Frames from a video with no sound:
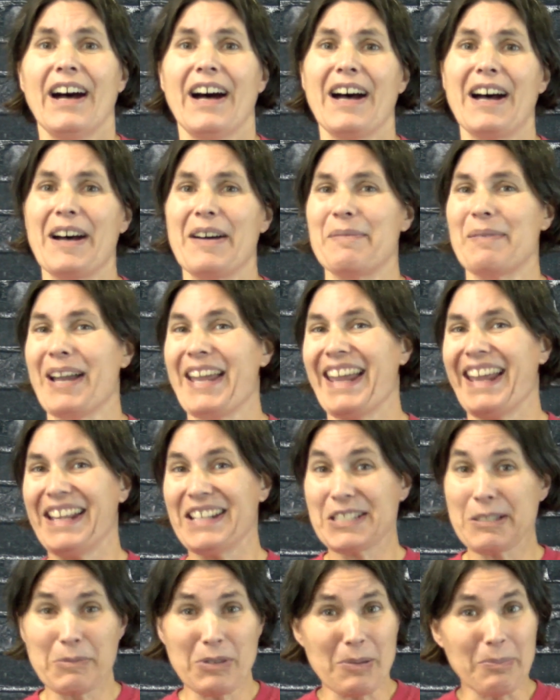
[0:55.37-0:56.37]
Um, I
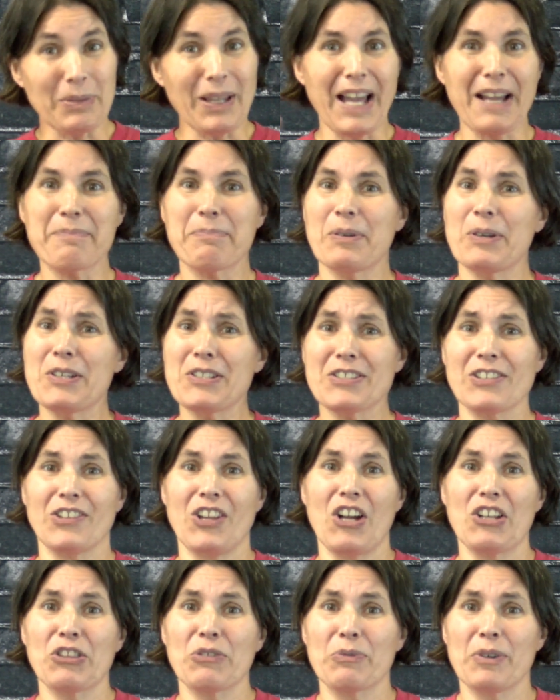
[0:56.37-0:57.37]
ate some of the blackberries
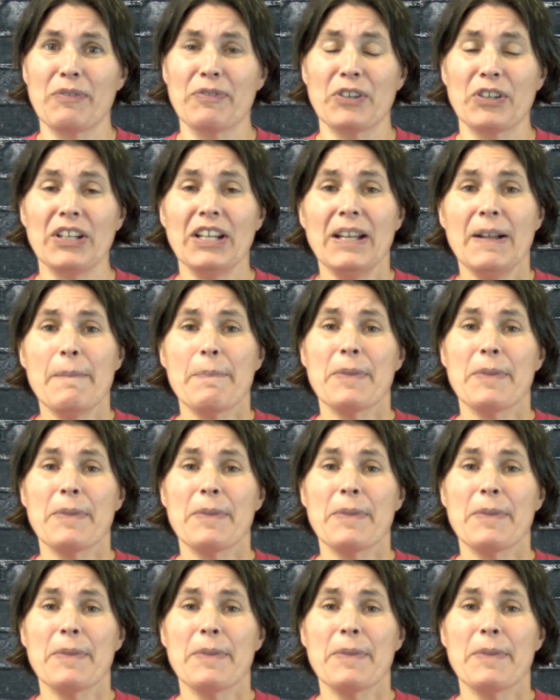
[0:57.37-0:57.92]
along the river.